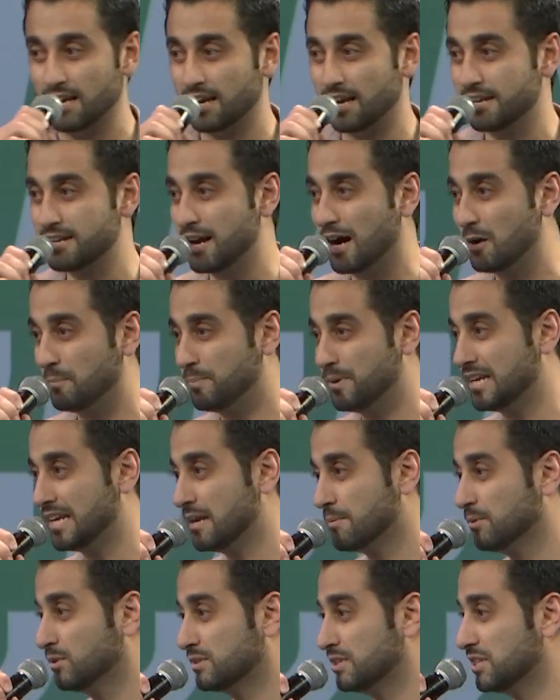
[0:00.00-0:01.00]
and not being
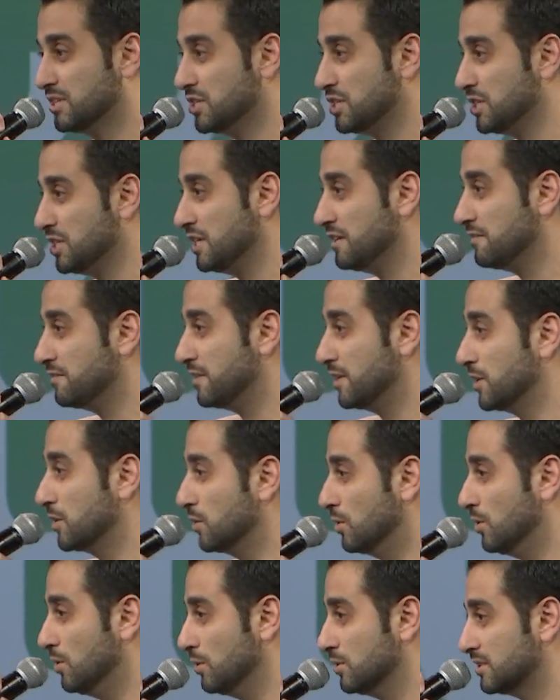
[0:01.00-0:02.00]
able to achieve their
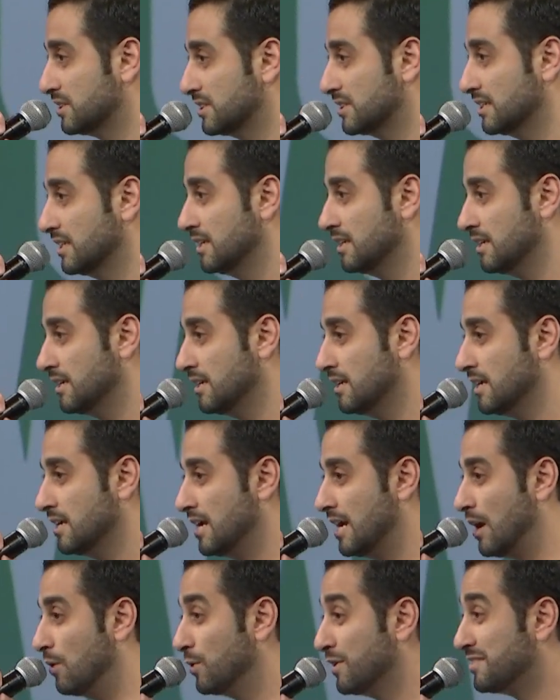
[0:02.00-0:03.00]
goals.
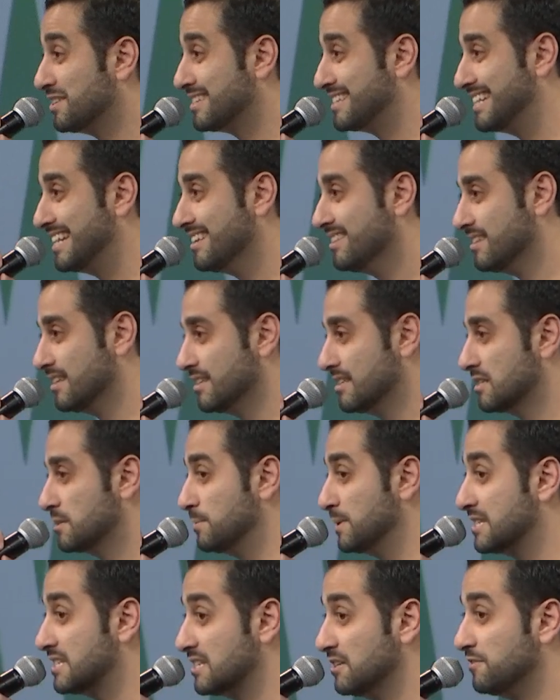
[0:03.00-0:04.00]
And we've seen this
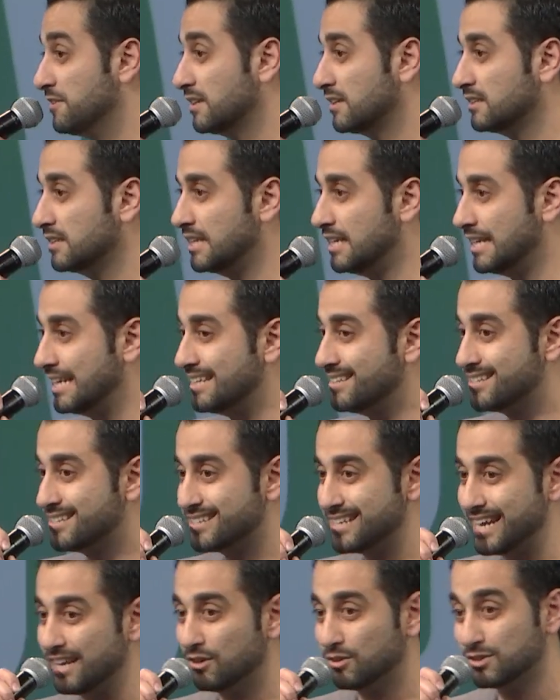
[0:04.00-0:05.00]
specifically in
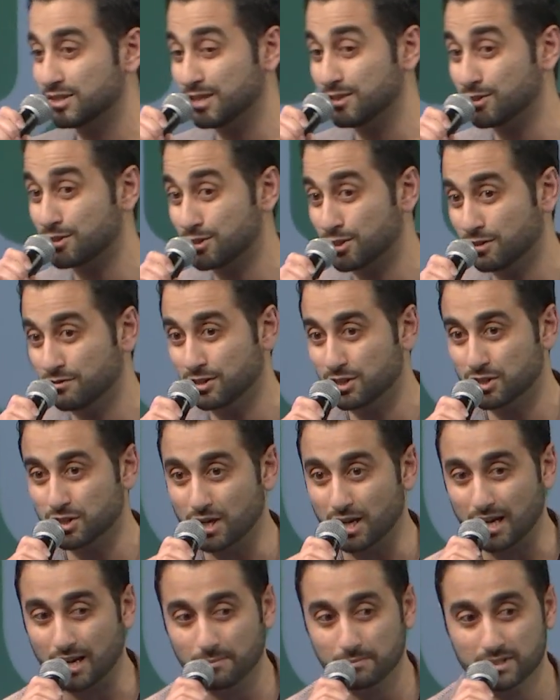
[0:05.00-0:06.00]
sales and service
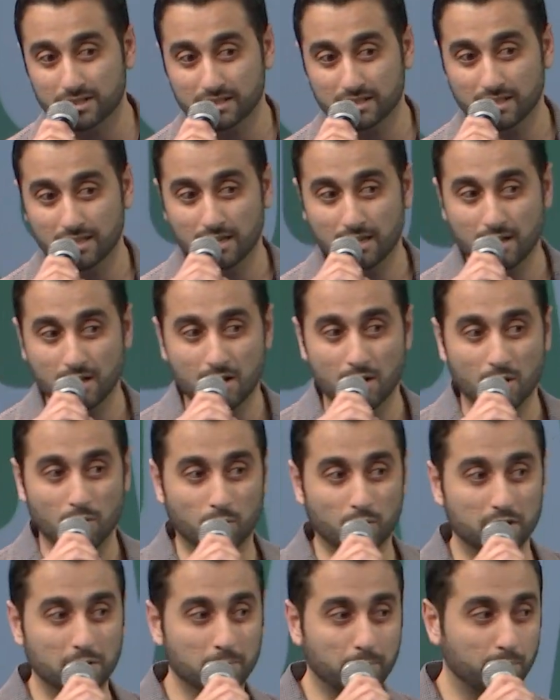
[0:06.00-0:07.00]
jobs,
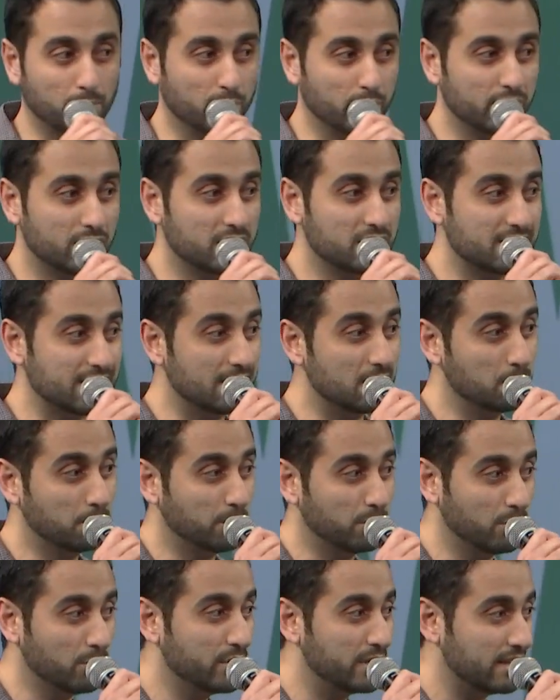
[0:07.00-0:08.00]
where employers and
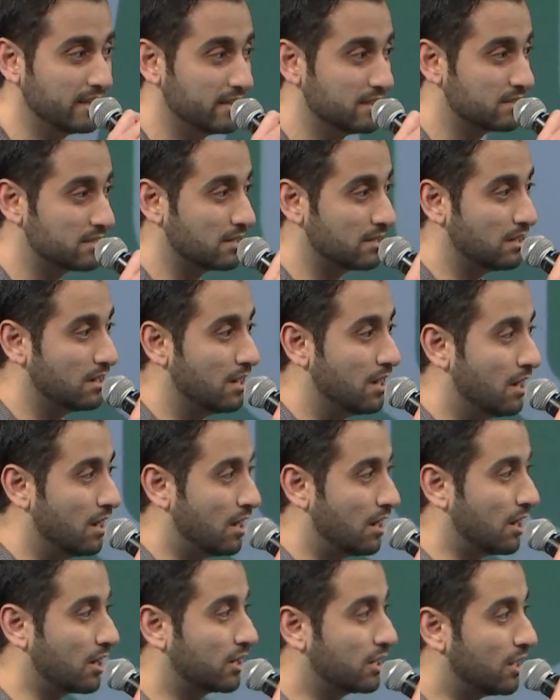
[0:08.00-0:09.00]
employees
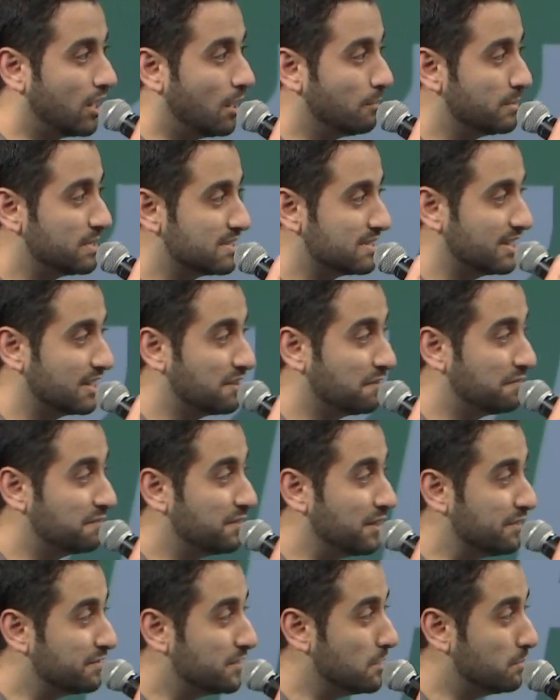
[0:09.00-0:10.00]
are compensated
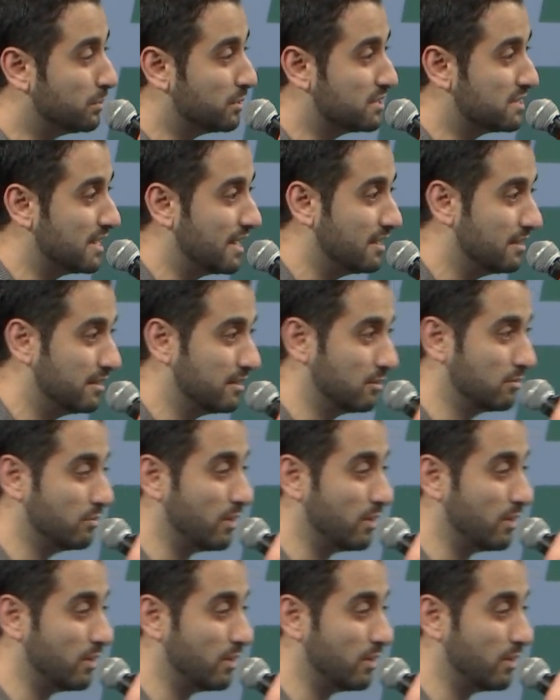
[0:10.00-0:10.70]
50% of their